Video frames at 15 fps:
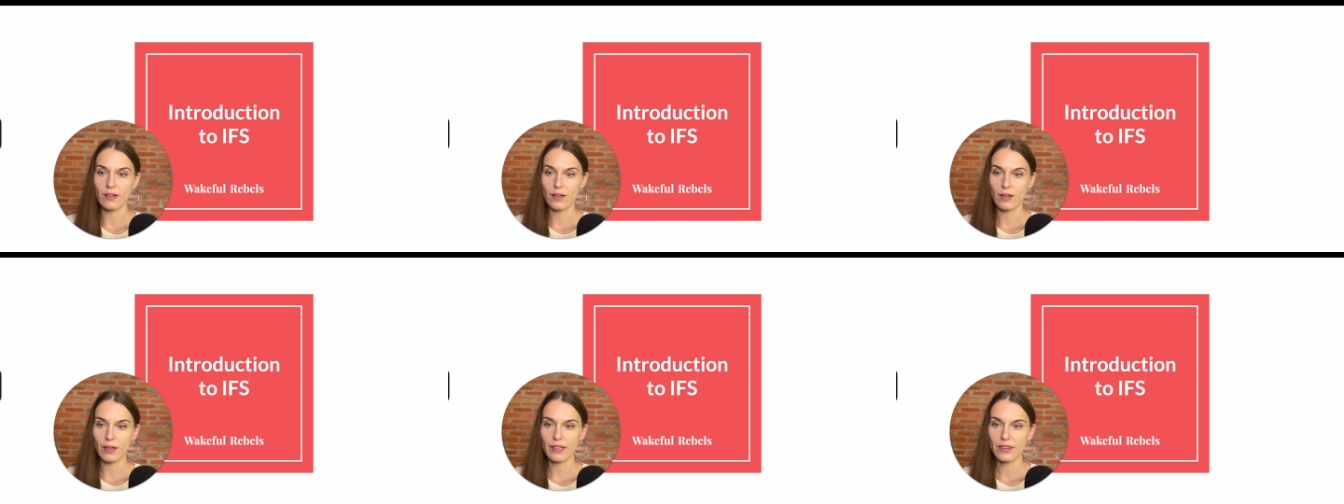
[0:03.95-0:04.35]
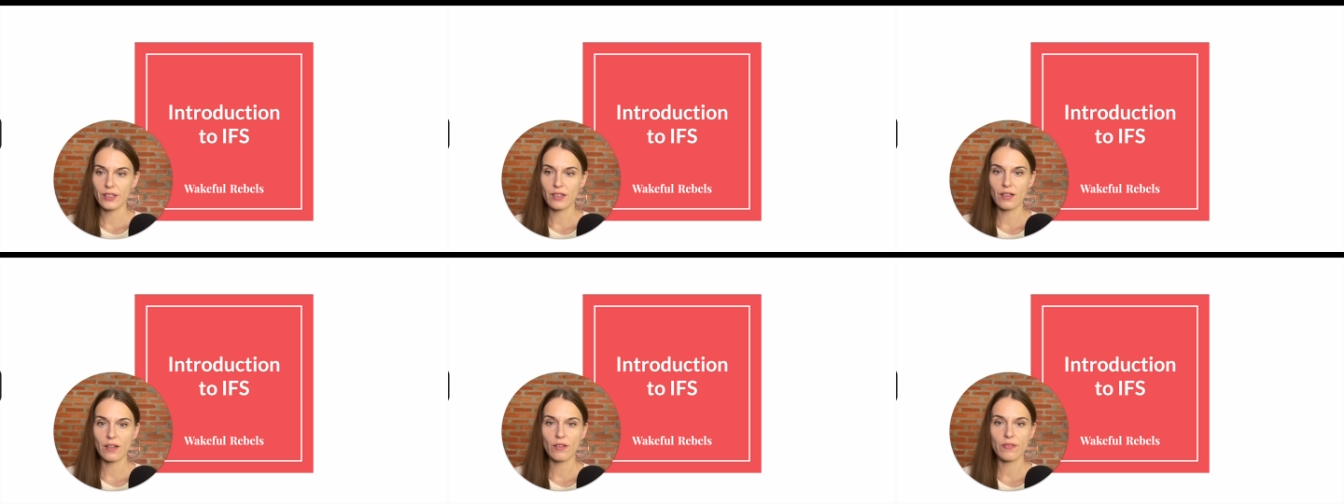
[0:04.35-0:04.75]

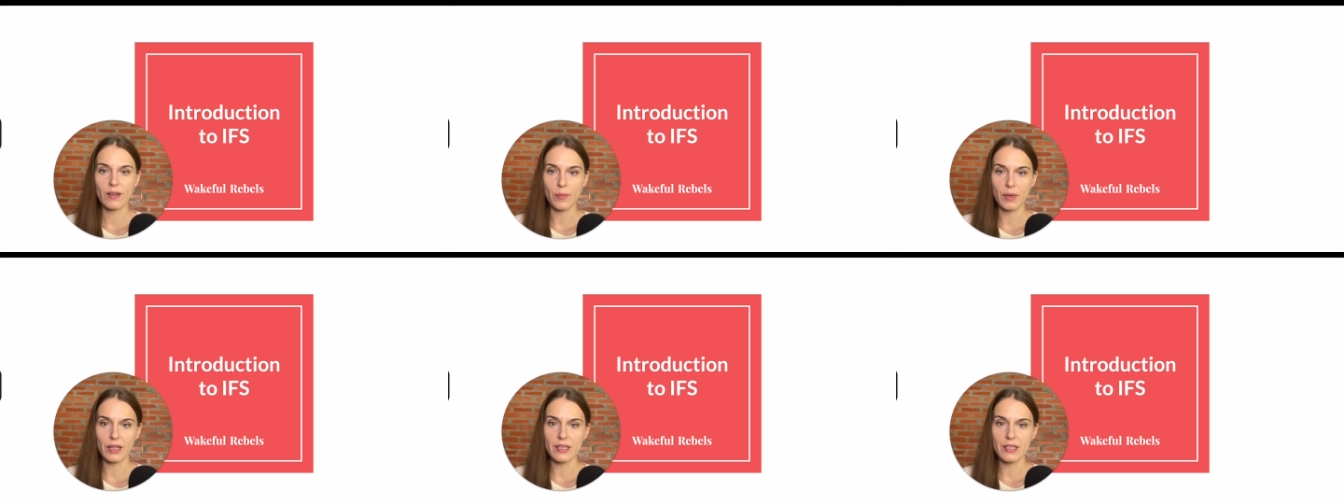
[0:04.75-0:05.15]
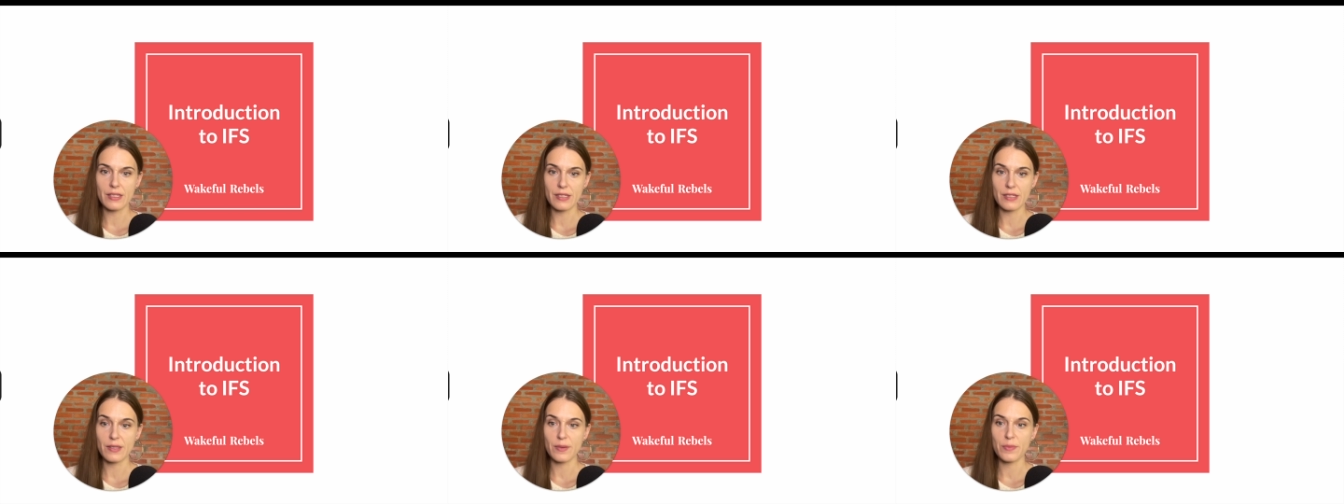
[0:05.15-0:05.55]
internal family
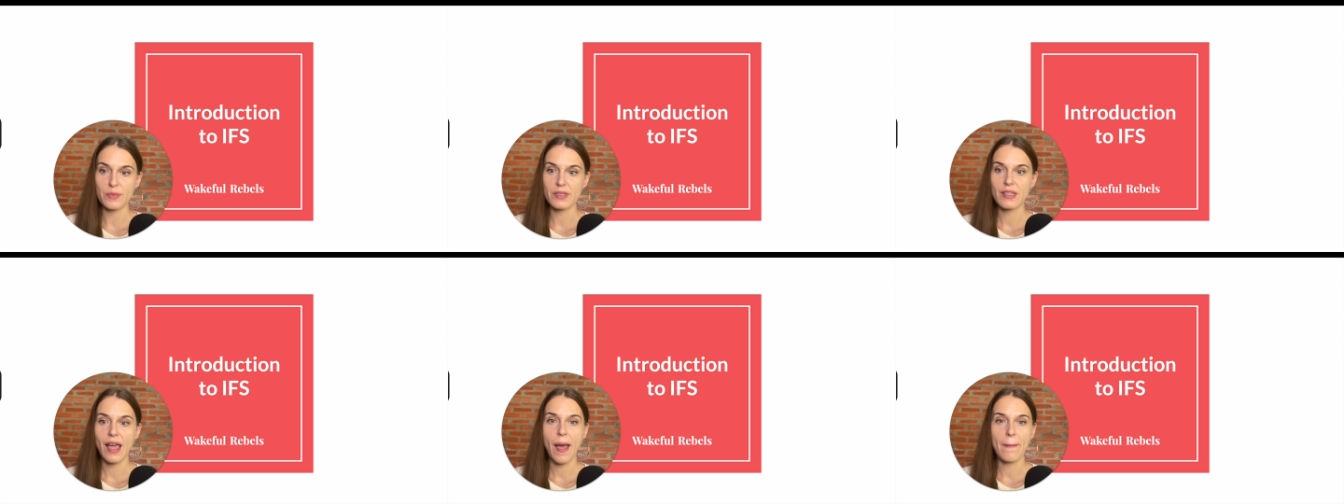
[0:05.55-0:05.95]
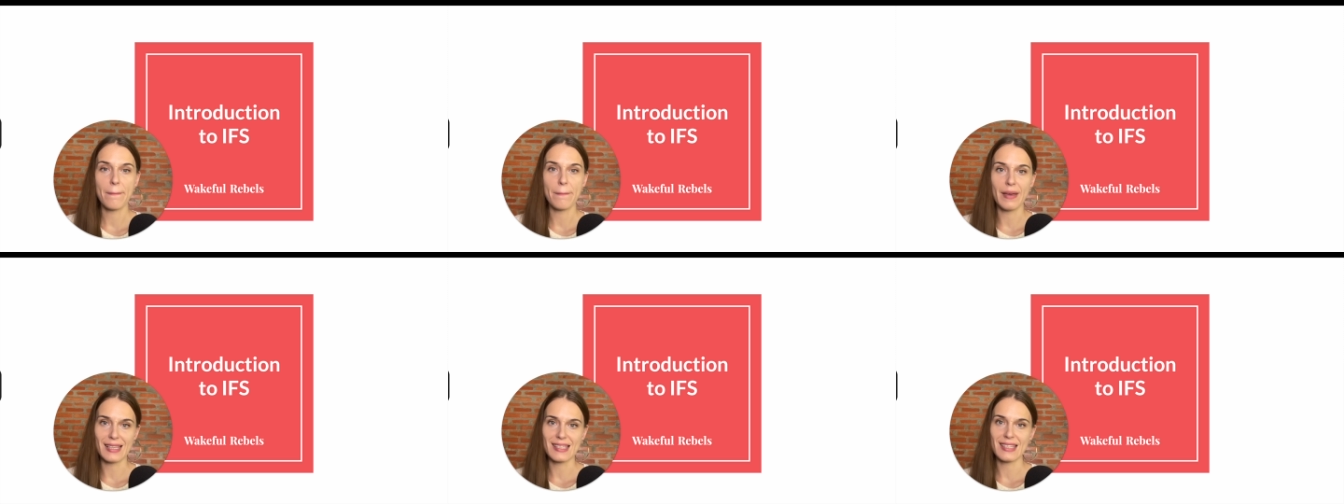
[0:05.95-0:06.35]
systems
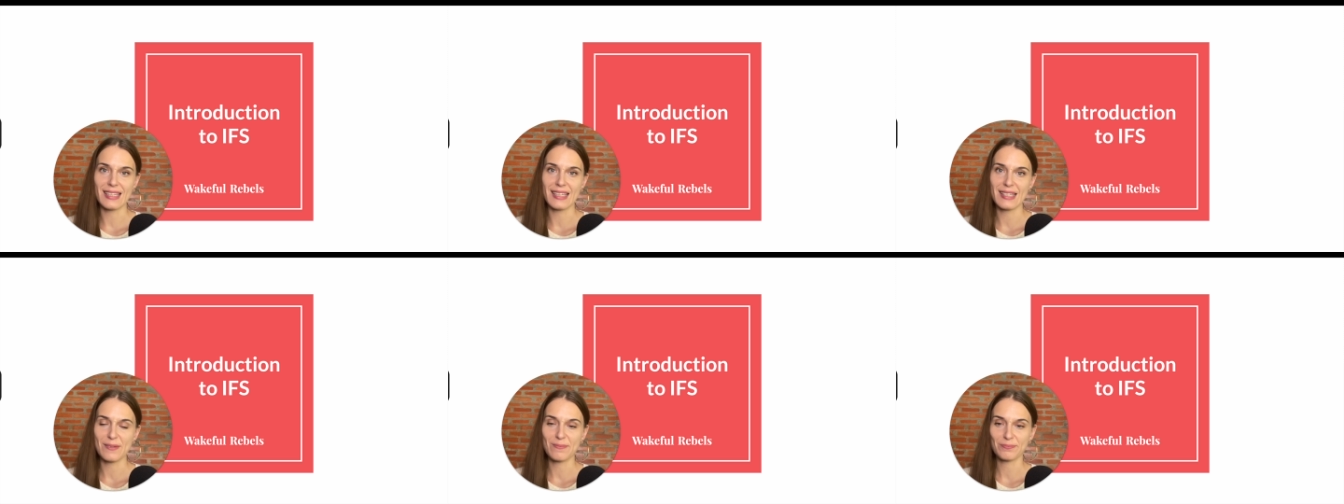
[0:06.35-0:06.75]
basics.